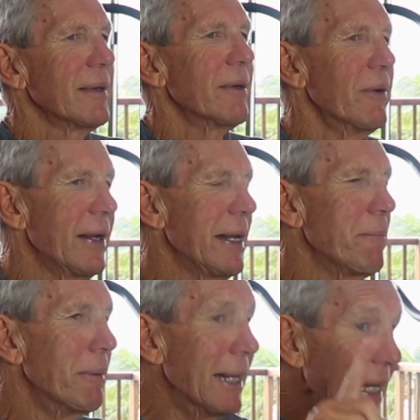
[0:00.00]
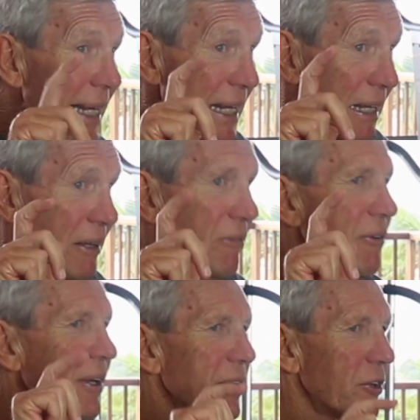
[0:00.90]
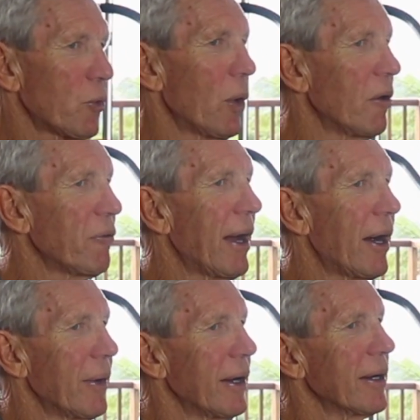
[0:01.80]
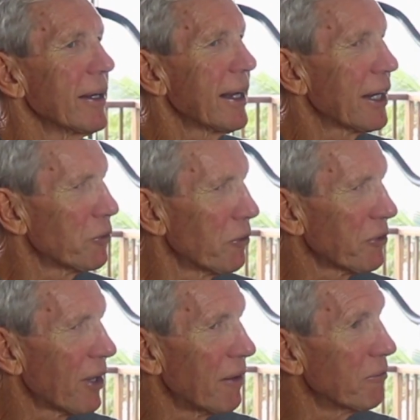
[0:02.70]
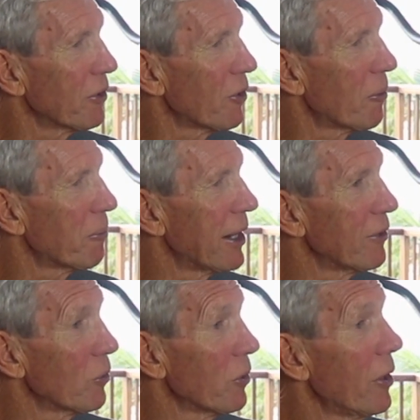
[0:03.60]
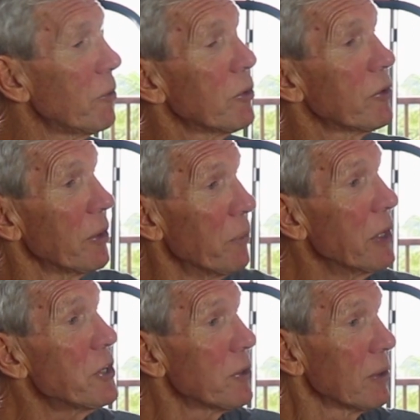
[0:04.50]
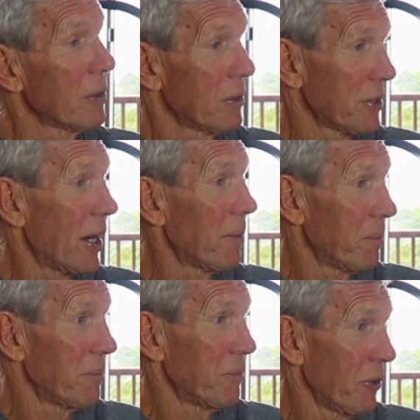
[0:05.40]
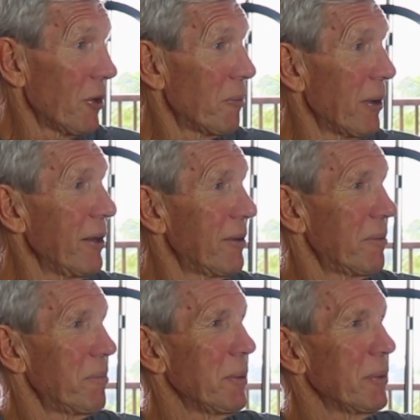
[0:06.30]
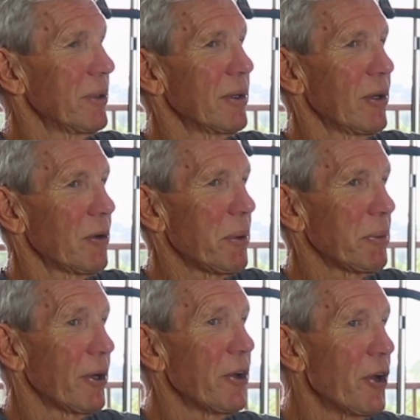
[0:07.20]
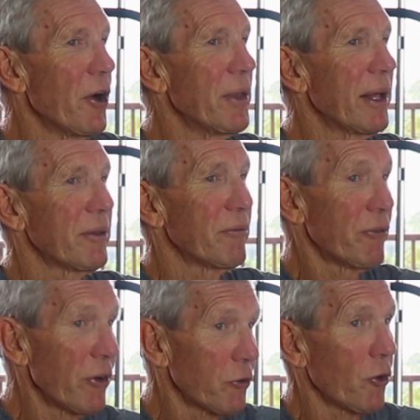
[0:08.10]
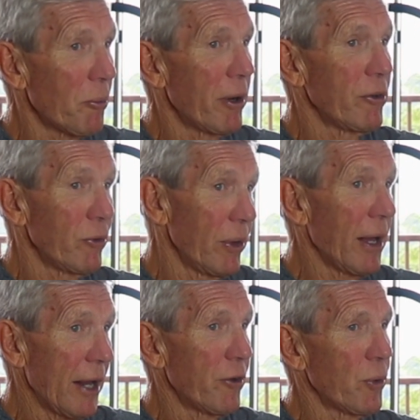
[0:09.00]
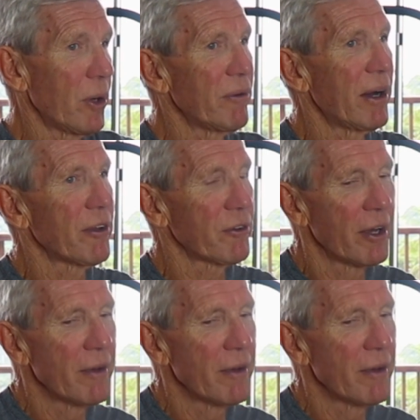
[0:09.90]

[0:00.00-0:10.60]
really believe in the 12-hour cut-off time for Comrades, although it was the original time for Comrades. A lot of people don't know that. The first Comrades, you had 12 hours.